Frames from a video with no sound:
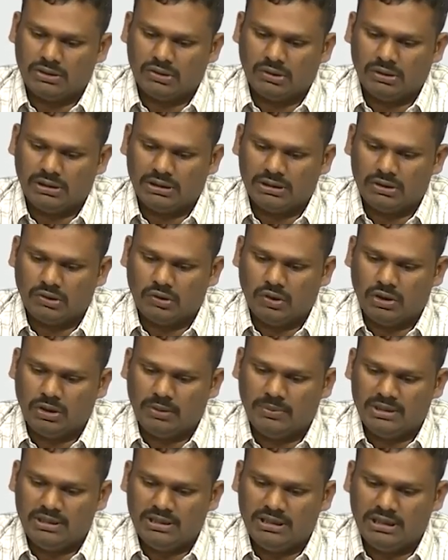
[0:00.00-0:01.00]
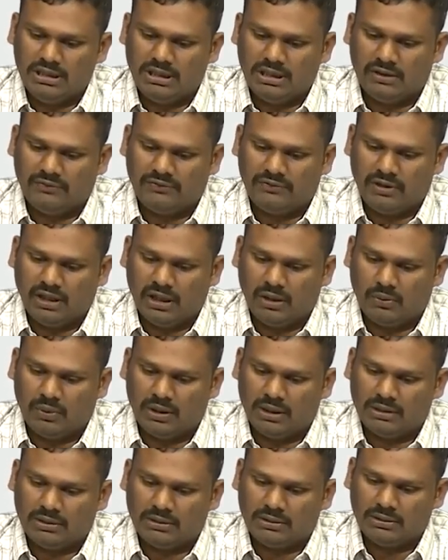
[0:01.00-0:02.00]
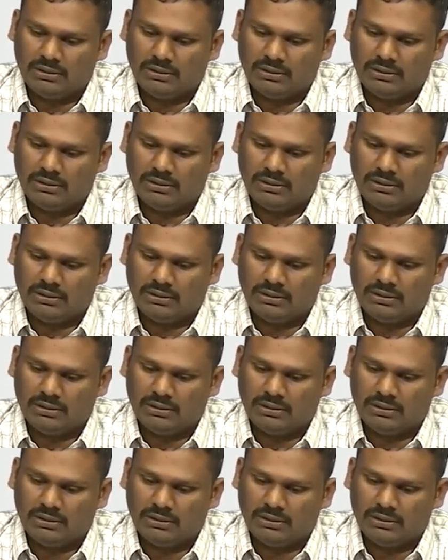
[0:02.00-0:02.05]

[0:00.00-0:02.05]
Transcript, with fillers: So, this is going to be G of A1.